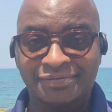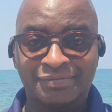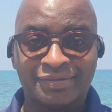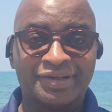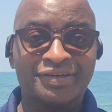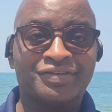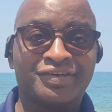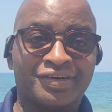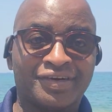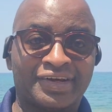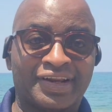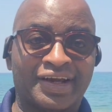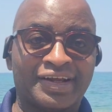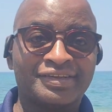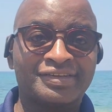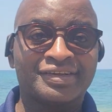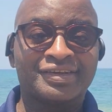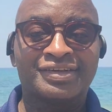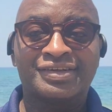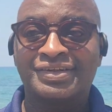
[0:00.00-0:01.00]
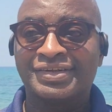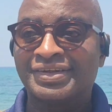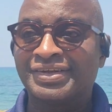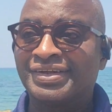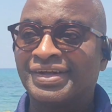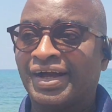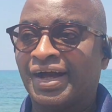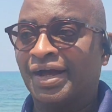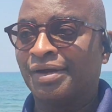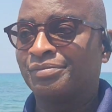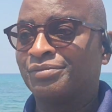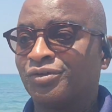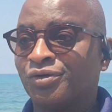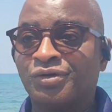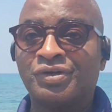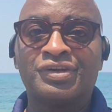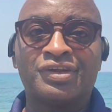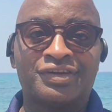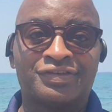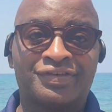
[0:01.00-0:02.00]
Believe it or not, I'm
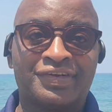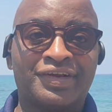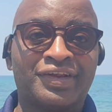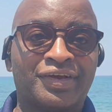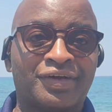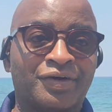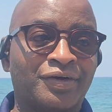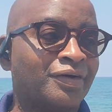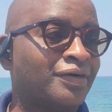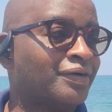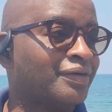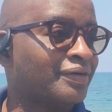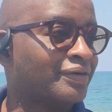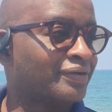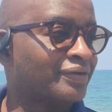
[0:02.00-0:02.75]
doing this video